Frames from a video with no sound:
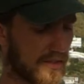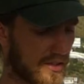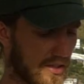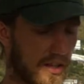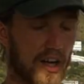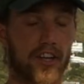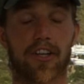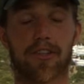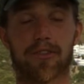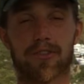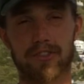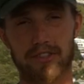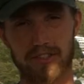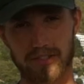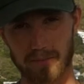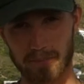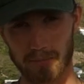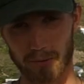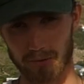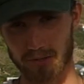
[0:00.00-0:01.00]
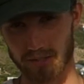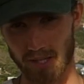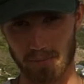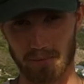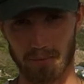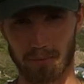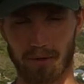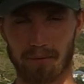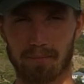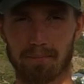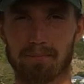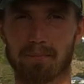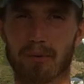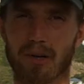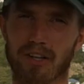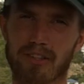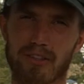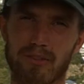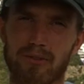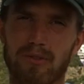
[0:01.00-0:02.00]
as a meal supplement, but
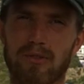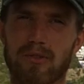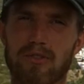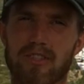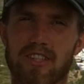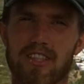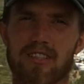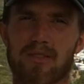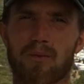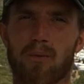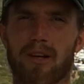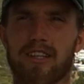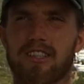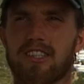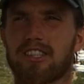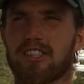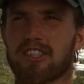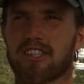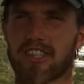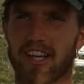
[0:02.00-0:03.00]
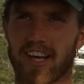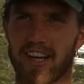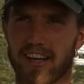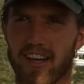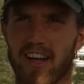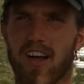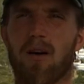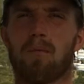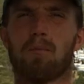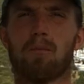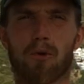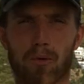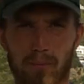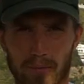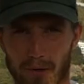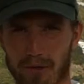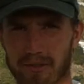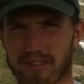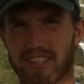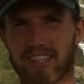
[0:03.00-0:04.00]
I do use it as a way to just get more
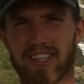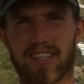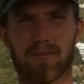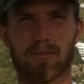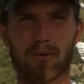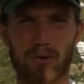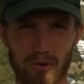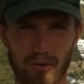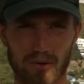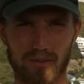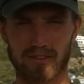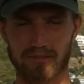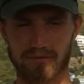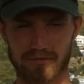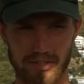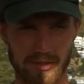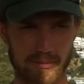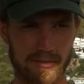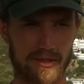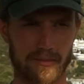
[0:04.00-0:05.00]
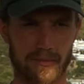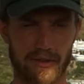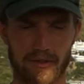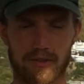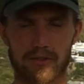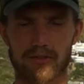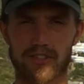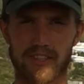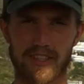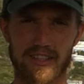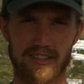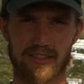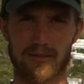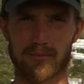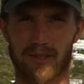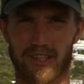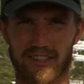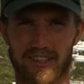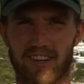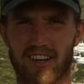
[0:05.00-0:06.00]
protein and more vitamins and minerals into
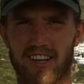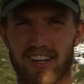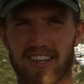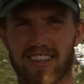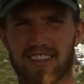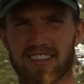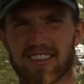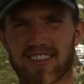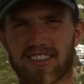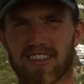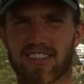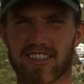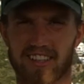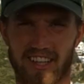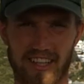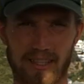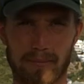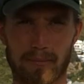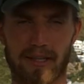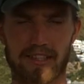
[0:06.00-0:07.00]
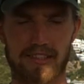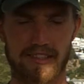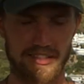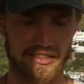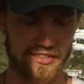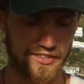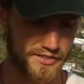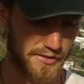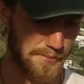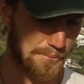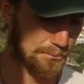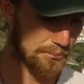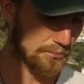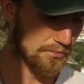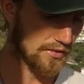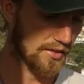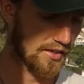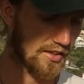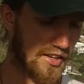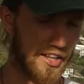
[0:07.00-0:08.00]
my diet on a daily basis.
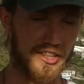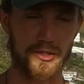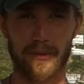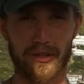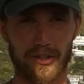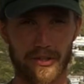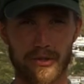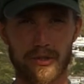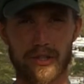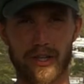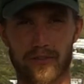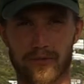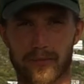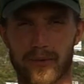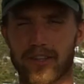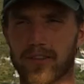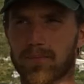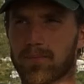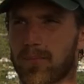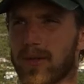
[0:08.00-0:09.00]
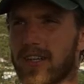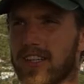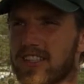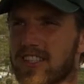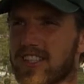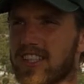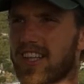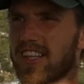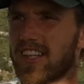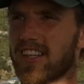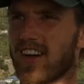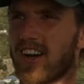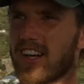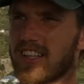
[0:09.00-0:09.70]
It's been a huge help for me. The biggest thing,